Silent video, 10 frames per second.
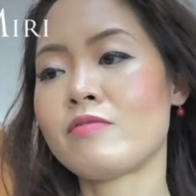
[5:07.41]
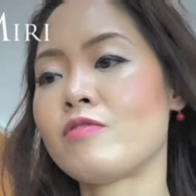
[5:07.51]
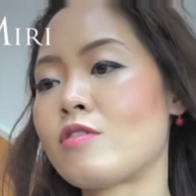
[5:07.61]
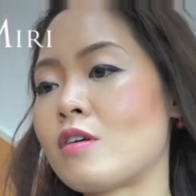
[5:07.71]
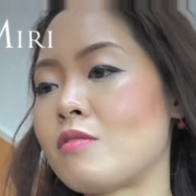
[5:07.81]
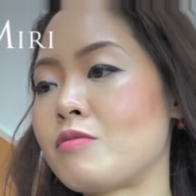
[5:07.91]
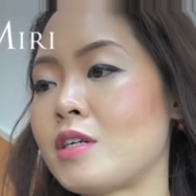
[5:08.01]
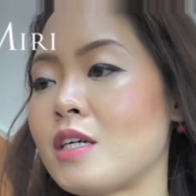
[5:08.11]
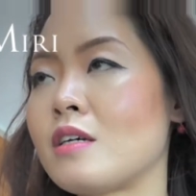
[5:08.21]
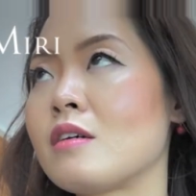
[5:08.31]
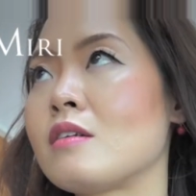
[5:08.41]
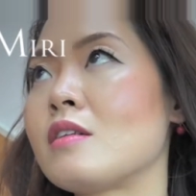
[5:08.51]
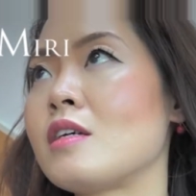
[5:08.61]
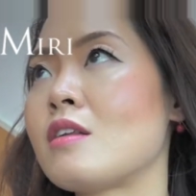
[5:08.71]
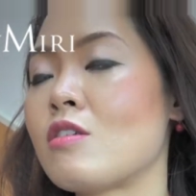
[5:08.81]
for a
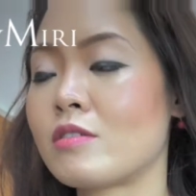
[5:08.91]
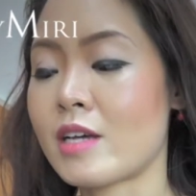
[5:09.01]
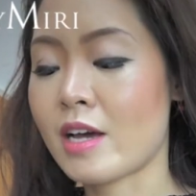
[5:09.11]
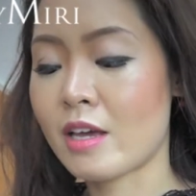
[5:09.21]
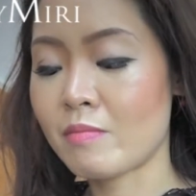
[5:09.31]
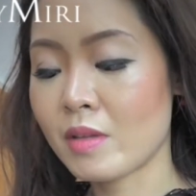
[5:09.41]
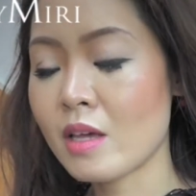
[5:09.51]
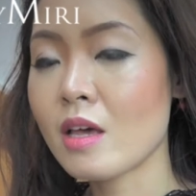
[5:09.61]
really long time.